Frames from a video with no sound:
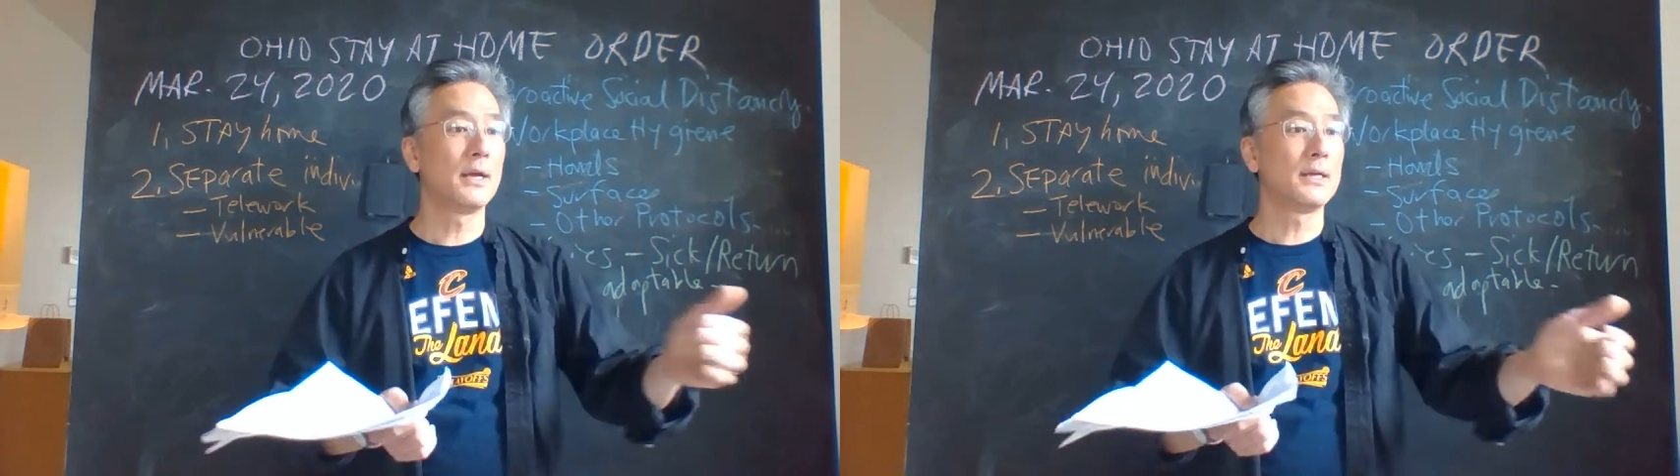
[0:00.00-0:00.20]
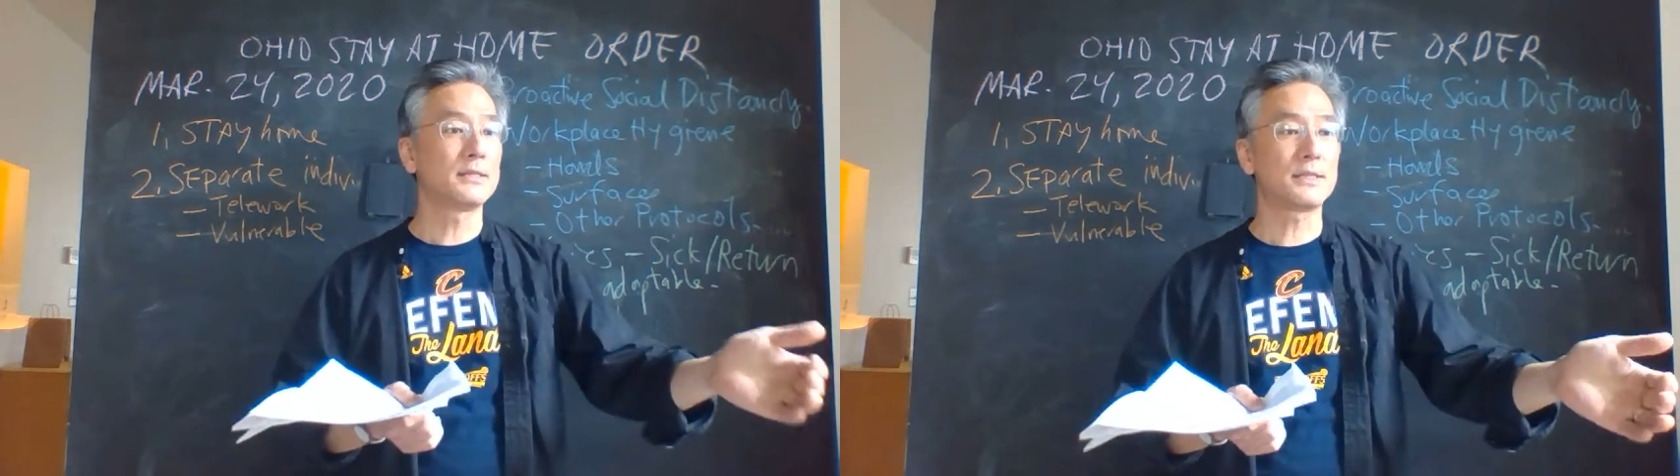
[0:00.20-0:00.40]

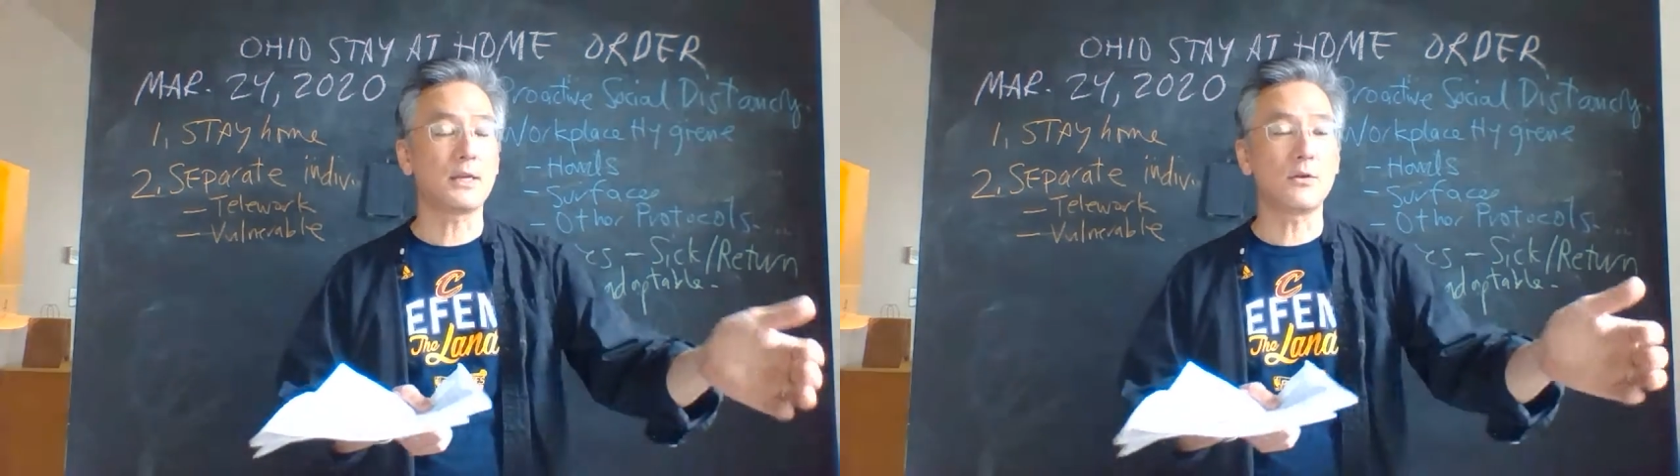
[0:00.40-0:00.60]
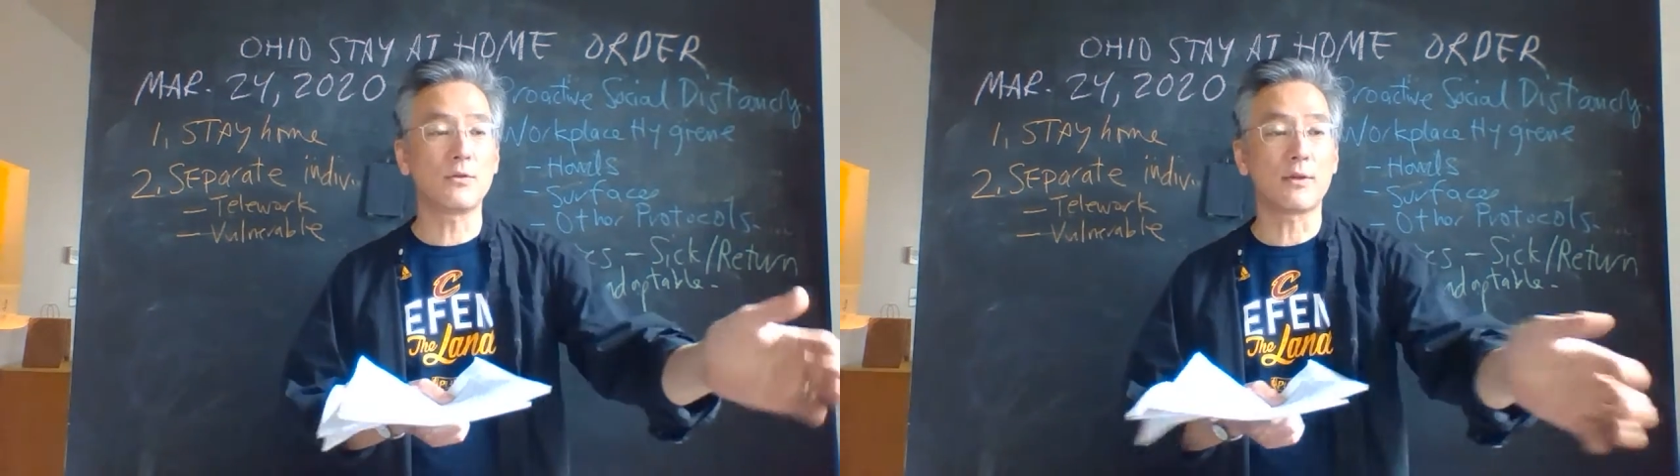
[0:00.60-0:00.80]
see
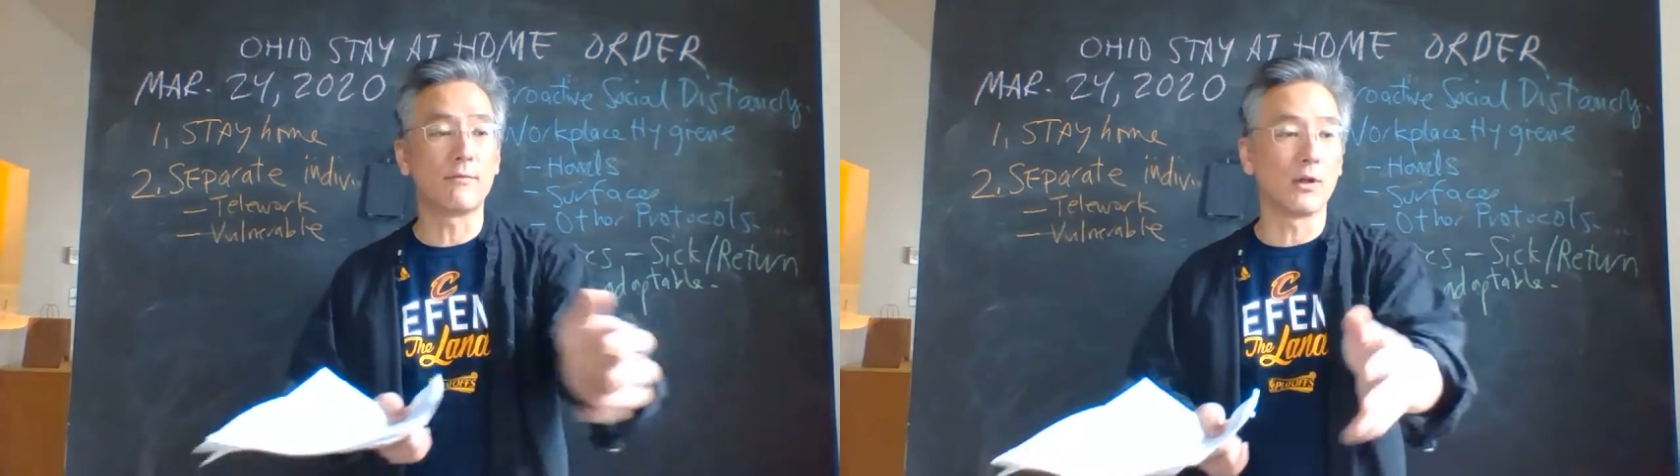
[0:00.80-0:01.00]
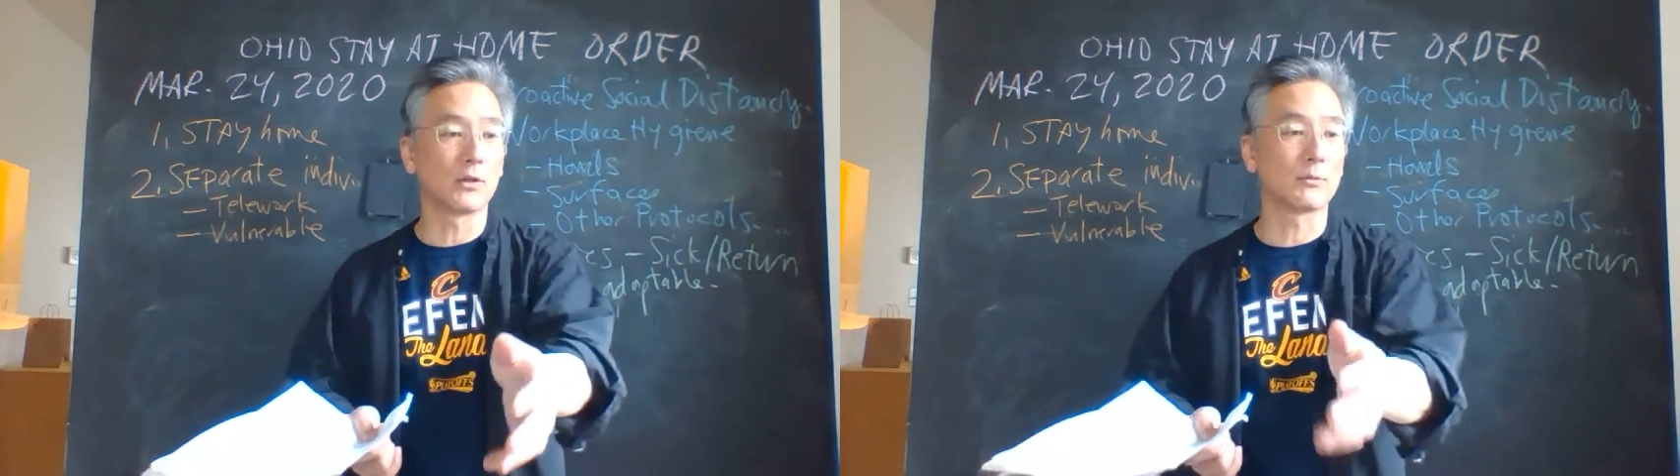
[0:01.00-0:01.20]
who the
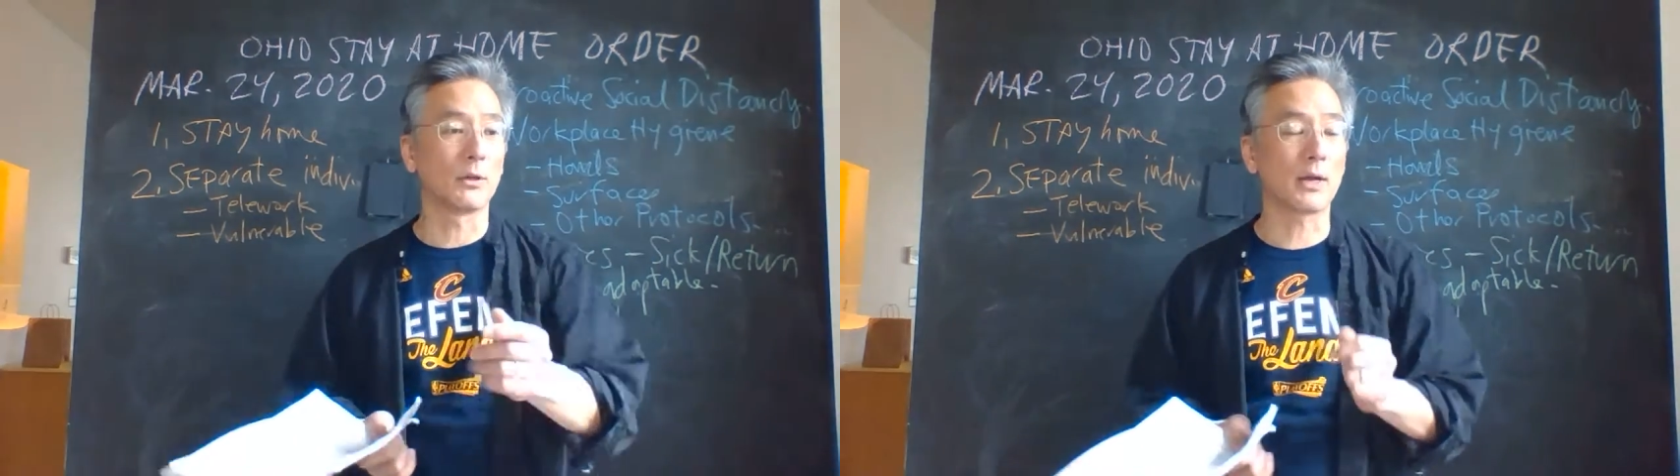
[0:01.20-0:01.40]
vulnerable